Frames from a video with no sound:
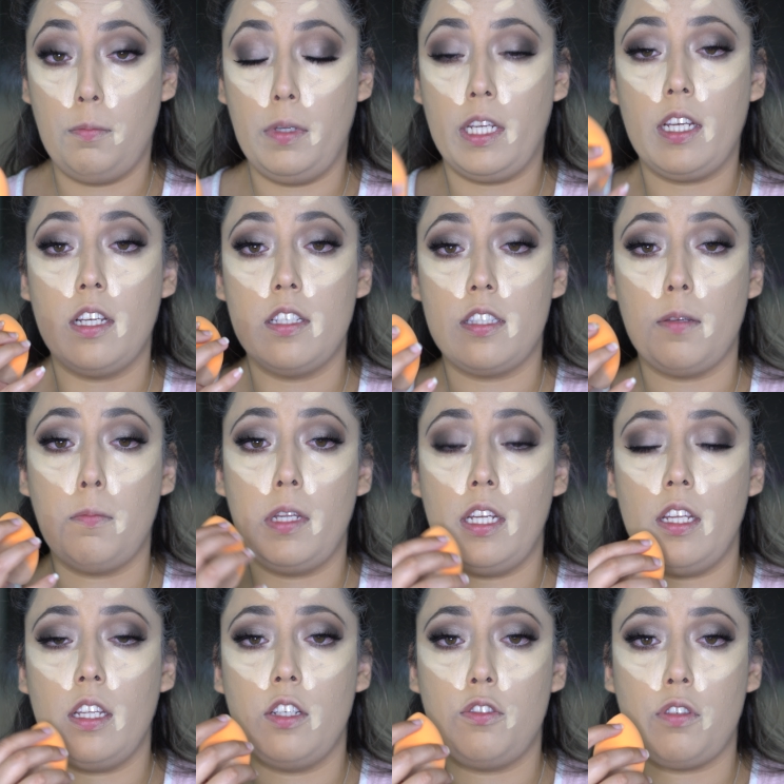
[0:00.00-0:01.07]
because the
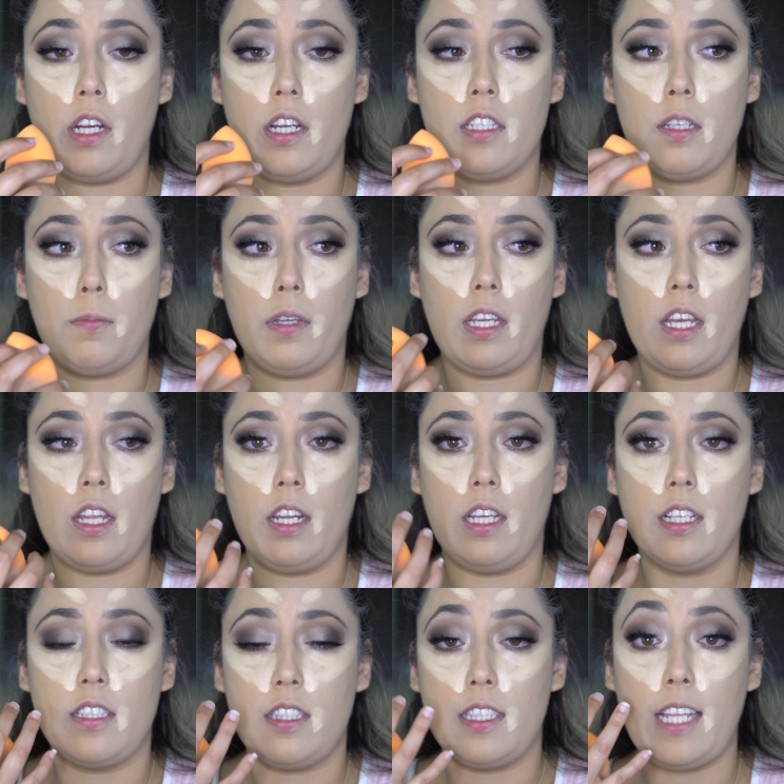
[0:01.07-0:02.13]
minute it dries up, it kind of
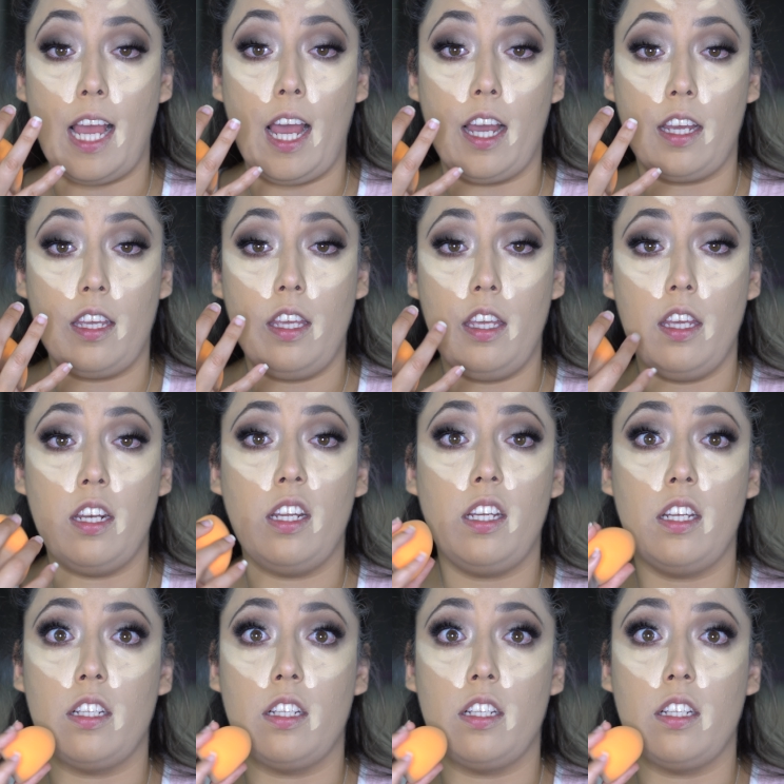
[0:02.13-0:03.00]
gets tacky and